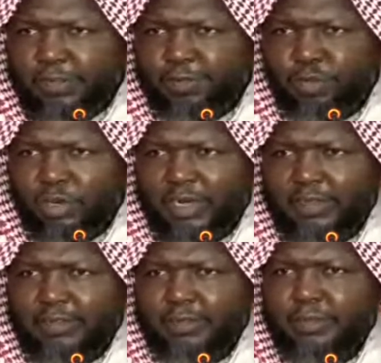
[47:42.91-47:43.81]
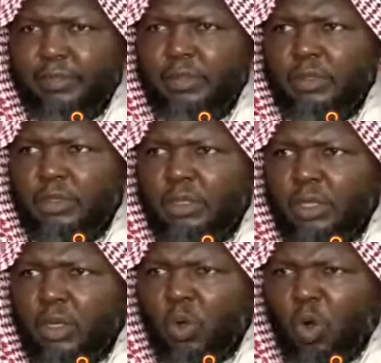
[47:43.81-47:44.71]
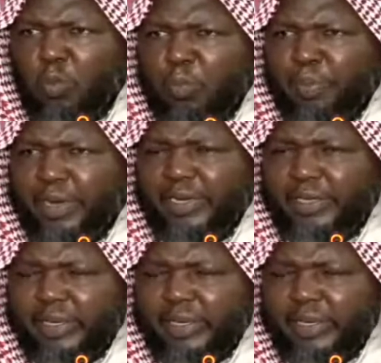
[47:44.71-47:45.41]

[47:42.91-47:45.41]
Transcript: Feudalism cut plenty